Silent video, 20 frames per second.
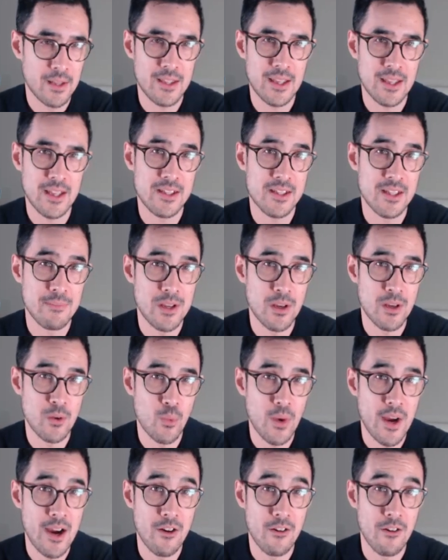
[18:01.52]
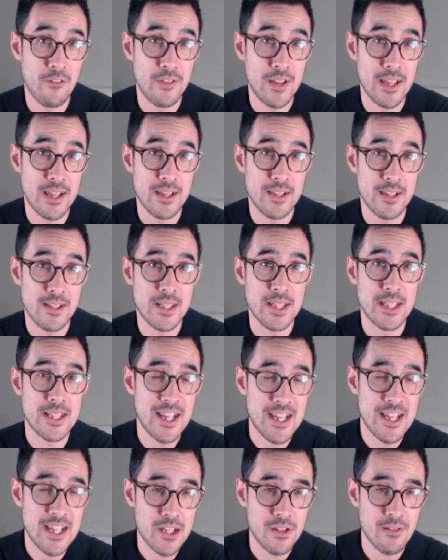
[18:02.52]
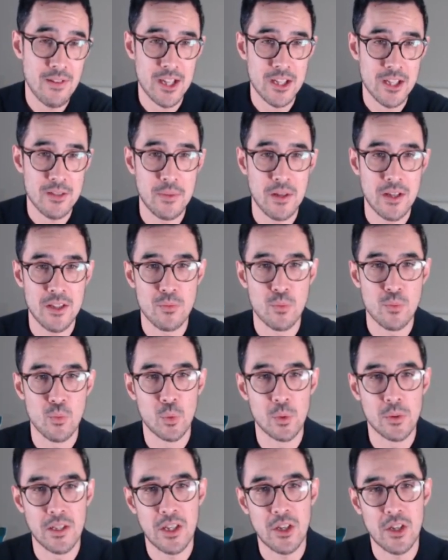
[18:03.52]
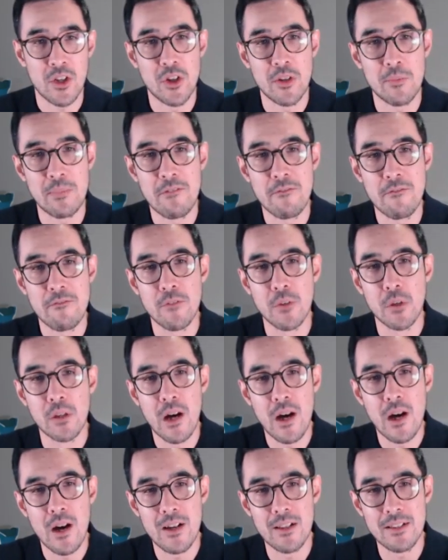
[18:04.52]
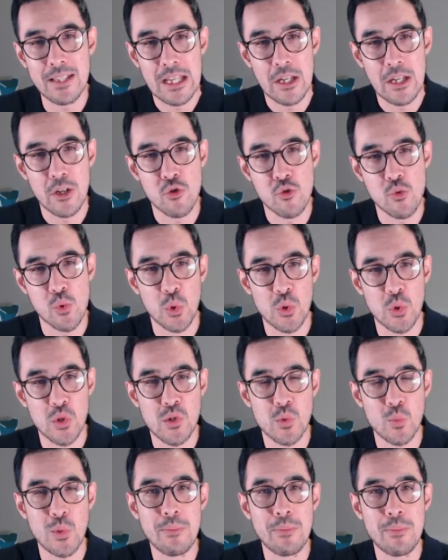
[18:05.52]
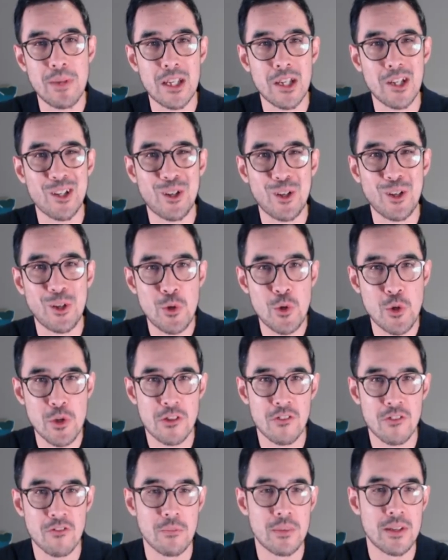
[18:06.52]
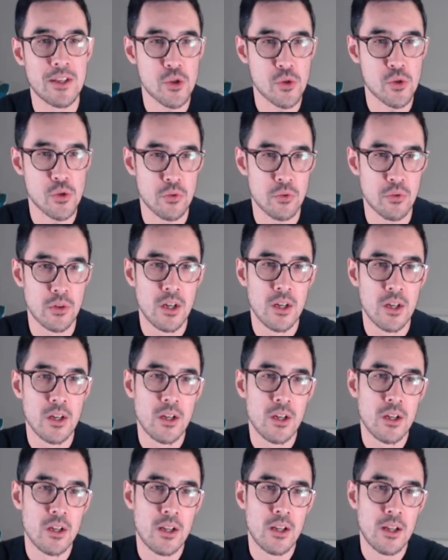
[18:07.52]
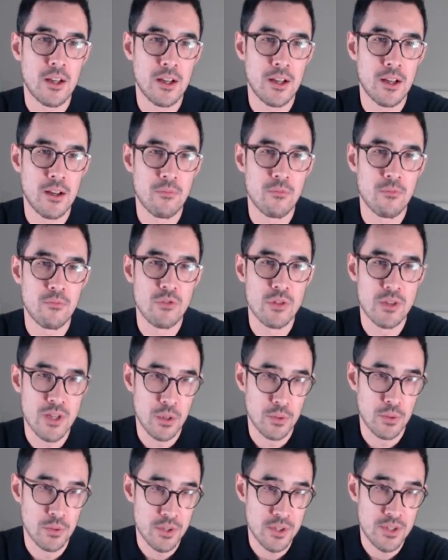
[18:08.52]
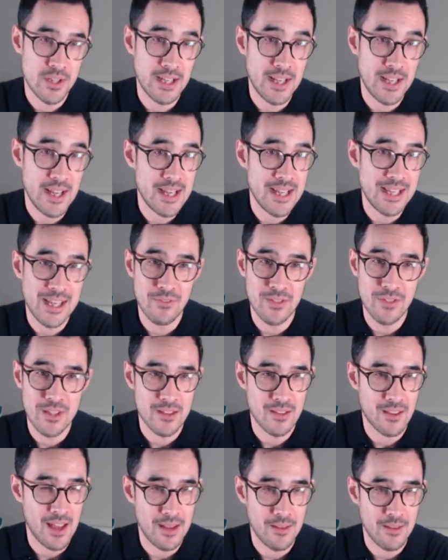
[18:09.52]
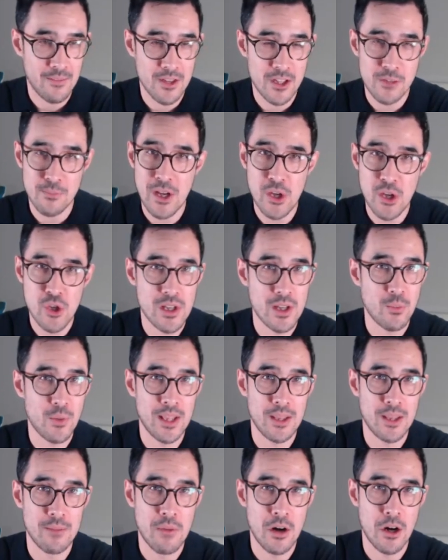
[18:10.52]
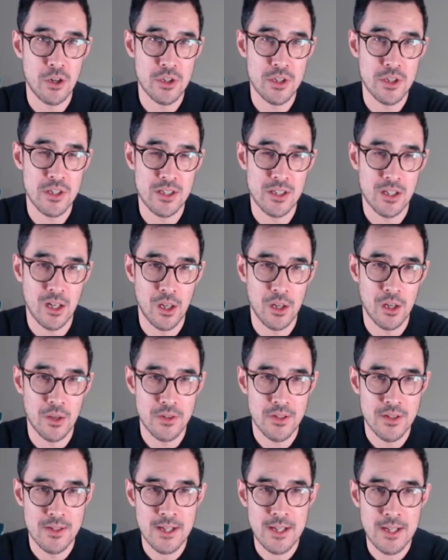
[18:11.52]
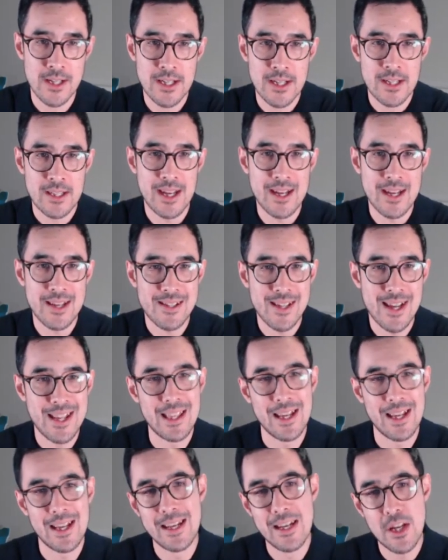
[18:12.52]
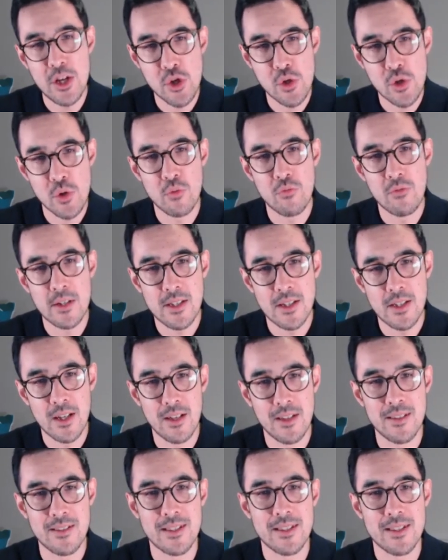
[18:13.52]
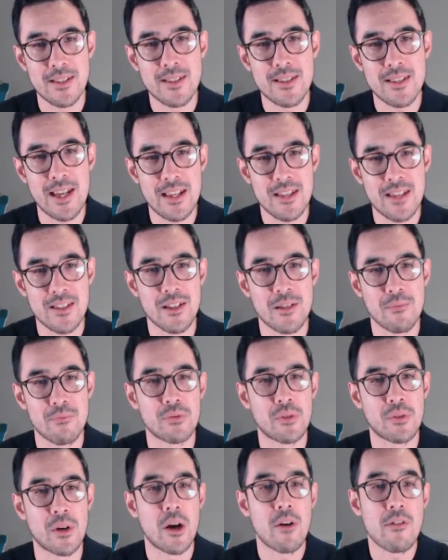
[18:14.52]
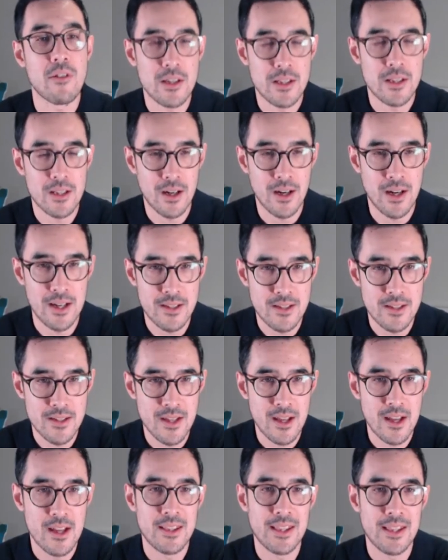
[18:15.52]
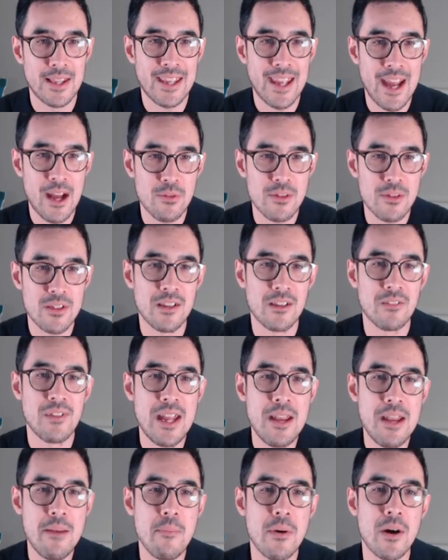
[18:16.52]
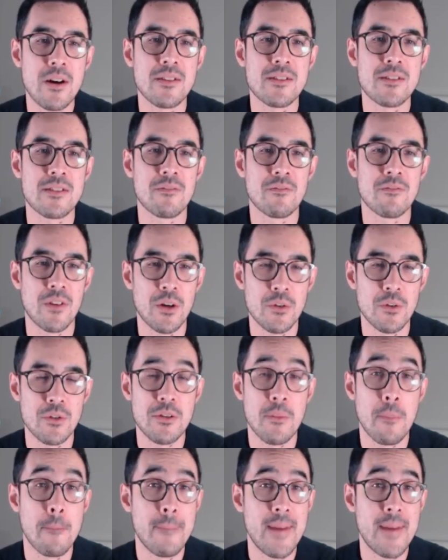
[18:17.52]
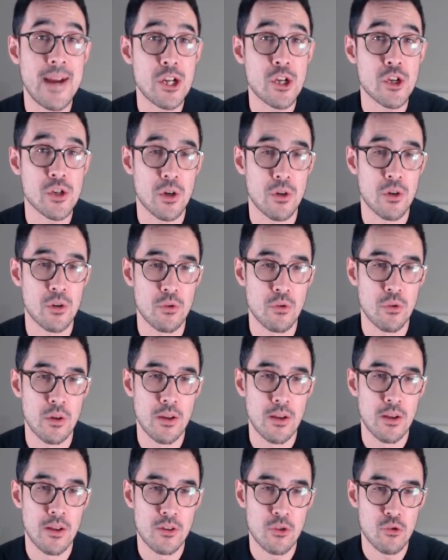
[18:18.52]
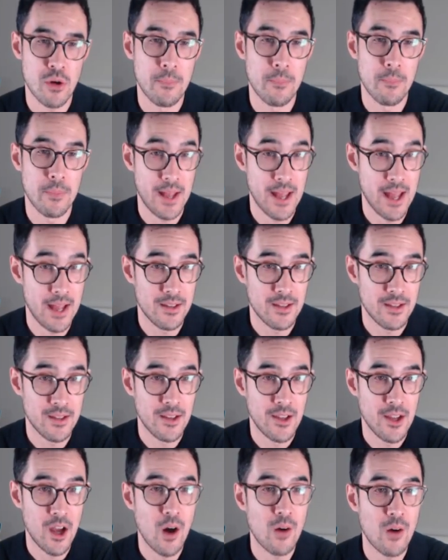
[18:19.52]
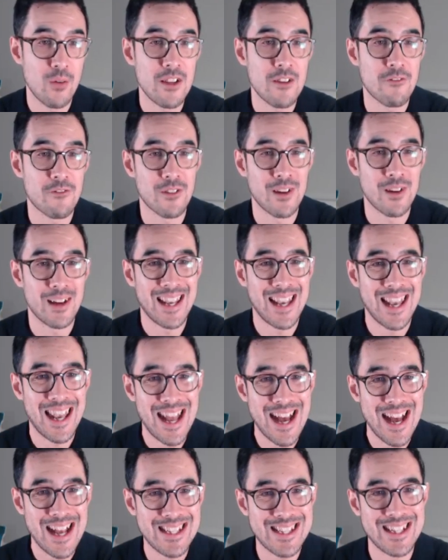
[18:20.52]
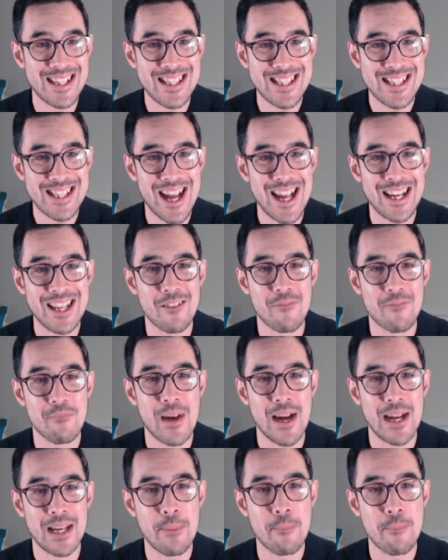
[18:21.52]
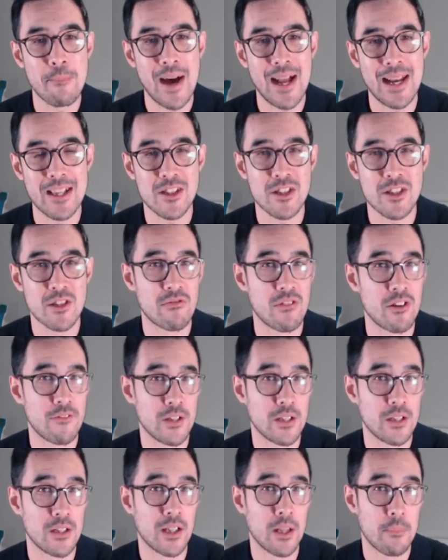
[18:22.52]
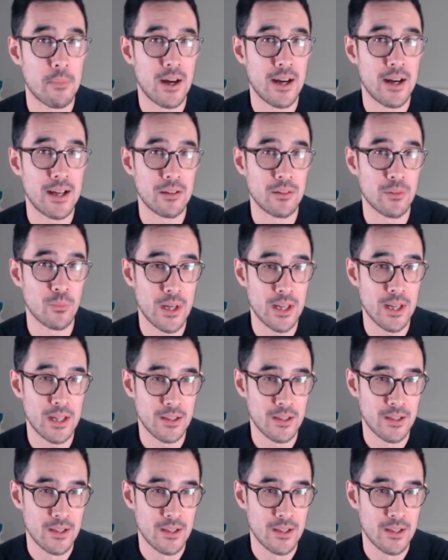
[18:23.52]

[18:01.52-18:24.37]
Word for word: of things to be aware of here is that data experts warn that it could be foolhardy to draw sweeping conclusions from initial um, results in any given state, especially where the margins are close. They say that initial returns in states that prioritize the counting of in-person votes may show Trump ahead, only for a latter tally of mail-in ballots to reveal a Biden win.